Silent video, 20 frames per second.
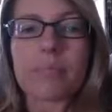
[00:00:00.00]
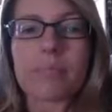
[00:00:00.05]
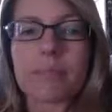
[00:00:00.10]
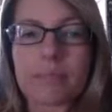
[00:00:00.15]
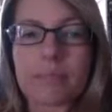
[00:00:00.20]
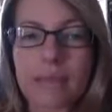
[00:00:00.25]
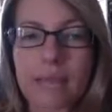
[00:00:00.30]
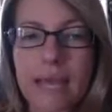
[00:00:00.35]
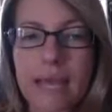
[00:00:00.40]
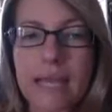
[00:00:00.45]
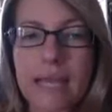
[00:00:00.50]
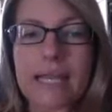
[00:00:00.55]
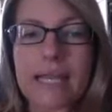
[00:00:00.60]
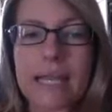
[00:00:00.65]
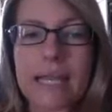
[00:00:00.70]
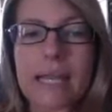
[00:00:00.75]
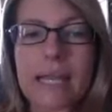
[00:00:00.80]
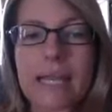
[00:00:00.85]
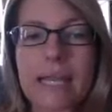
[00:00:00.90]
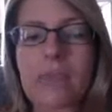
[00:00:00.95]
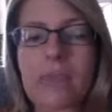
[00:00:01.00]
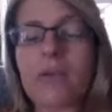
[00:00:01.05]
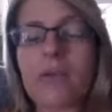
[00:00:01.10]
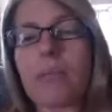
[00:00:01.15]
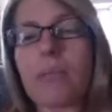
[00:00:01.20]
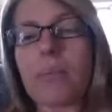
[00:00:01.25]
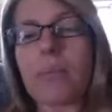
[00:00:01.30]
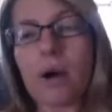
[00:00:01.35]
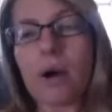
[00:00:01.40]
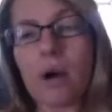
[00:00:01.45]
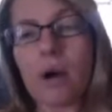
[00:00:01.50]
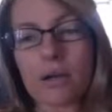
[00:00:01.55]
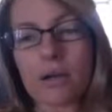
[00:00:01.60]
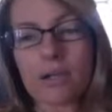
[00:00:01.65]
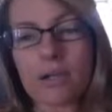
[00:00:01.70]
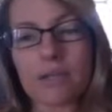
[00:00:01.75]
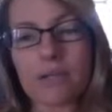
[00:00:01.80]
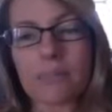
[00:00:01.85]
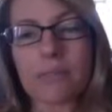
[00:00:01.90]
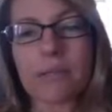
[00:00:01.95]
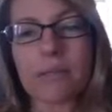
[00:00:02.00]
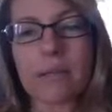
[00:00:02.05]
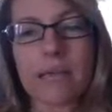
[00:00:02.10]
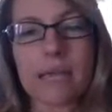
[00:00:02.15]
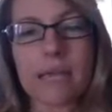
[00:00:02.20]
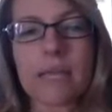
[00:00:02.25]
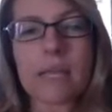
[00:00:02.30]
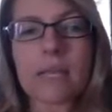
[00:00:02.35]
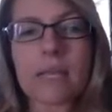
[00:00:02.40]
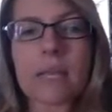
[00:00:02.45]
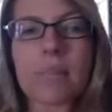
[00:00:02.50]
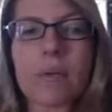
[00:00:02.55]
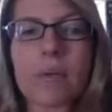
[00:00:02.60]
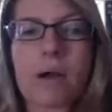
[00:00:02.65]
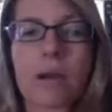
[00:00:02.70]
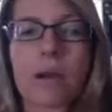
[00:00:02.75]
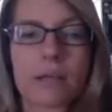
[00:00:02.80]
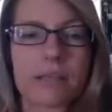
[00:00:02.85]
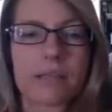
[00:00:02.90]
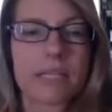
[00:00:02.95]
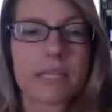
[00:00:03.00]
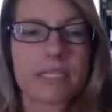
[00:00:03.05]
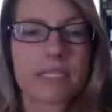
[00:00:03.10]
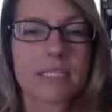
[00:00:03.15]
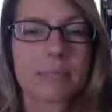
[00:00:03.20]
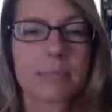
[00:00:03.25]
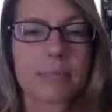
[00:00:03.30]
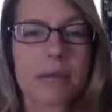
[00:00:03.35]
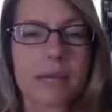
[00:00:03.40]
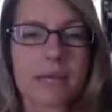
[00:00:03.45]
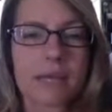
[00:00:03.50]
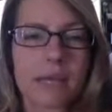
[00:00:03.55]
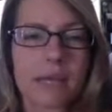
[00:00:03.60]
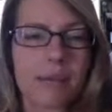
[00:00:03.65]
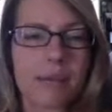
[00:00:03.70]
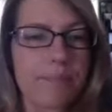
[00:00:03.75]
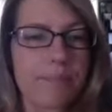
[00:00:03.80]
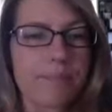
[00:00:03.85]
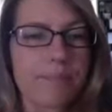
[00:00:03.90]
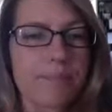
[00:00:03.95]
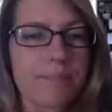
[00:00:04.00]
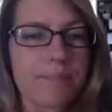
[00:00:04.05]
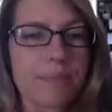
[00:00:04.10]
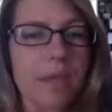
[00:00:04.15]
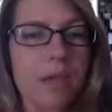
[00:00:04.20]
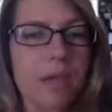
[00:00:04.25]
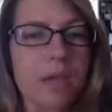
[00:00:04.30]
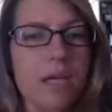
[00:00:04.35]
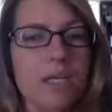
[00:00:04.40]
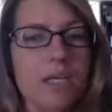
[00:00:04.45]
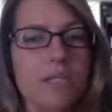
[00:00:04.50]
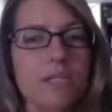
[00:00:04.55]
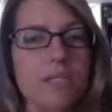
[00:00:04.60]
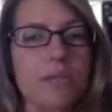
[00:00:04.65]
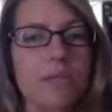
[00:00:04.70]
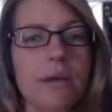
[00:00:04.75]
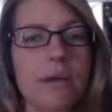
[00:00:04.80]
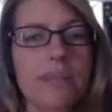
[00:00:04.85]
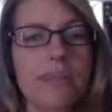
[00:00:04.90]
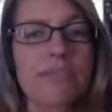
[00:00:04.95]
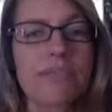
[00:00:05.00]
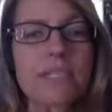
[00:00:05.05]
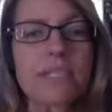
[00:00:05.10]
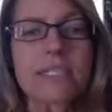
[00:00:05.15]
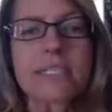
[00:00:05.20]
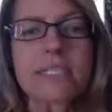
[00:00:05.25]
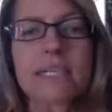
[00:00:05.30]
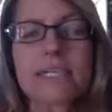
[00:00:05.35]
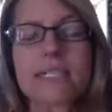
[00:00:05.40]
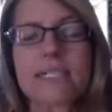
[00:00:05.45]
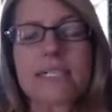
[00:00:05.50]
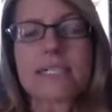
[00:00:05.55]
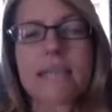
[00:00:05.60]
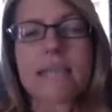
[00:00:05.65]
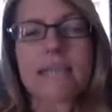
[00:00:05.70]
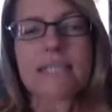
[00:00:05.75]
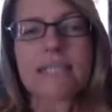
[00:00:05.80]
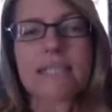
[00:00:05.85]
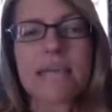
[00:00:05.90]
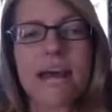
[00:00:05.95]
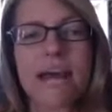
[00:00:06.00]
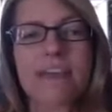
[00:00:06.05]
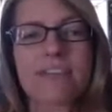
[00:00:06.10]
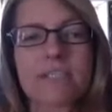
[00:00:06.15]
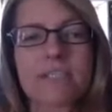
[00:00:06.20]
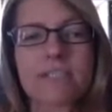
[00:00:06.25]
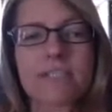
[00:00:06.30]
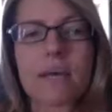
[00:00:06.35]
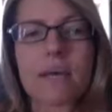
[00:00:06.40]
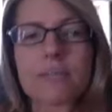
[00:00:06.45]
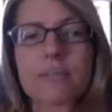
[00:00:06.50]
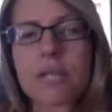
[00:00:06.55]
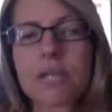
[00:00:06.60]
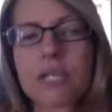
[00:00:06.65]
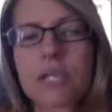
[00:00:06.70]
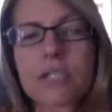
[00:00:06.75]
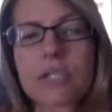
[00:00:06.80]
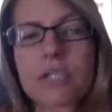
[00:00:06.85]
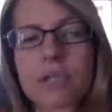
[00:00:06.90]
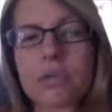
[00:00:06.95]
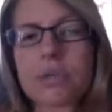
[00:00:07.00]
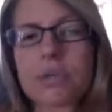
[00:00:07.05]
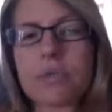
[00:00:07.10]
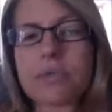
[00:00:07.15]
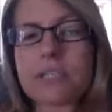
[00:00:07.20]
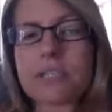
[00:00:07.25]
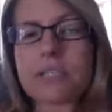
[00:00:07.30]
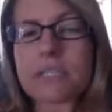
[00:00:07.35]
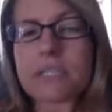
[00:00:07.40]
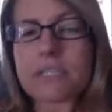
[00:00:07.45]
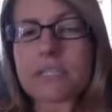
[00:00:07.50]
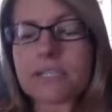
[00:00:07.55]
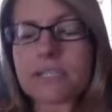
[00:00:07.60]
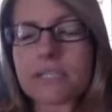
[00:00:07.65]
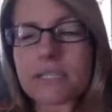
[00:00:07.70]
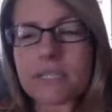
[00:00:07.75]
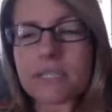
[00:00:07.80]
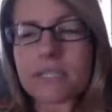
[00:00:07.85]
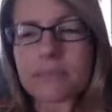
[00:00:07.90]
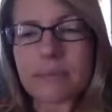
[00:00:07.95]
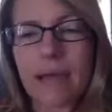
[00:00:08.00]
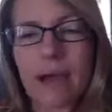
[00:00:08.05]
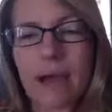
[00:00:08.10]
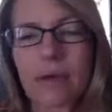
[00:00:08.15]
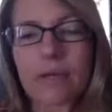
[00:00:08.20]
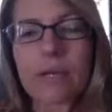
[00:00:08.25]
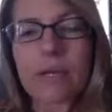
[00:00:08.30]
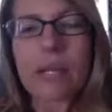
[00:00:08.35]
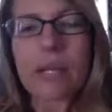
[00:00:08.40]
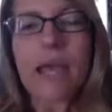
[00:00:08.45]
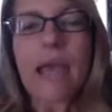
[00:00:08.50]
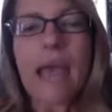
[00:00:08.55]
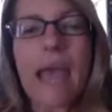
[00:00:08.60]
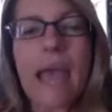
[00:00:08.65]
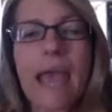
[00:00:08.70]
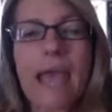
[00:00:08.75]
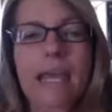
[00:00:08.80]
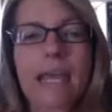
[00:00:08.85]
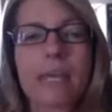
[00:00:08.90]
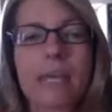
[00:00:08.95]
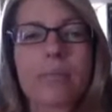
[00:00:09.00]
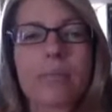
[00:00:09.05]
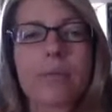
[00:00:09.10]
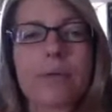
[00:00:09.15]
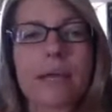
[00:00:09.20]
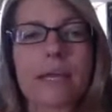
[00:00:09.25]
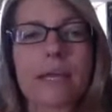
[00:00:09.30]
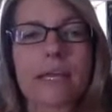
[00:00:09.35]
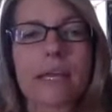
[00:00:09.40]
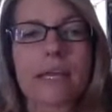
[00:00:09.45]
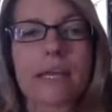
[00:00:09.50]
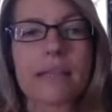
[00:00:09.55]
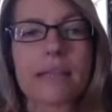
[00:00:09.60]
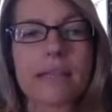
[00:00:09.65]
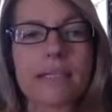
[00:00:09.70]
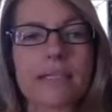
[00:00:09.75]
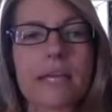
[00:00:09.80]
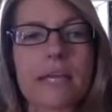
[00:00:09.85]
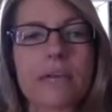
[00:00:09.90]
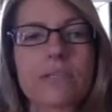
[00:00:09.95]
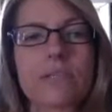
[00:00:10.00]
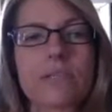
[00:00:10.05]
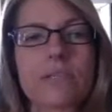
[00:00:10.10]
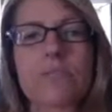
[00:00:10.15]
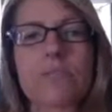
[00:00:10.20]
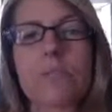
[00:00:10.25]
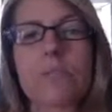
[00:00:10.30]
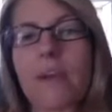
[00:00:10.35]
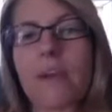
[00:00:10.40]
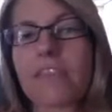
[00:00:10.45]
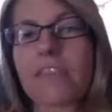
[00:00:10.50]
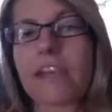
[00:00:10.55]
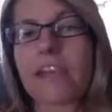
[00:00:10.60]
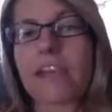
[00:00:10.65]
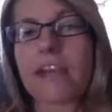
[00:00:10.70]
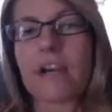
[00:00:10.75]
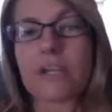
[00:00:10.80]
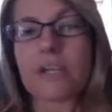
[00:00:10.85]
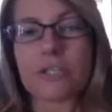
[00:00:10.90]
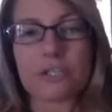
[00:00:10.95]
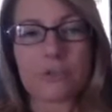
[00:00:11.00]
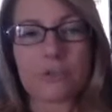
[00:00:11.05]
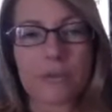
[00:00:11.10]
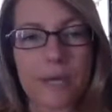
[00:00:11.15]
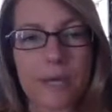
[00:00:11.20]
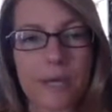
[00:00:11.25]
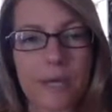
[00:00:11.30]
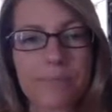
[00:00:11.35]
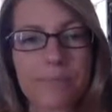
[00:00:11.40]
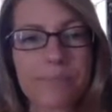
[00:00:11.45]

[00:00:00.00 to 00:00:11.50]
Play in the park. They're playing in the park. That's the predicate. So every sentence has to have a subject, who the sentence is about, and a predicate that tells us what they are doing.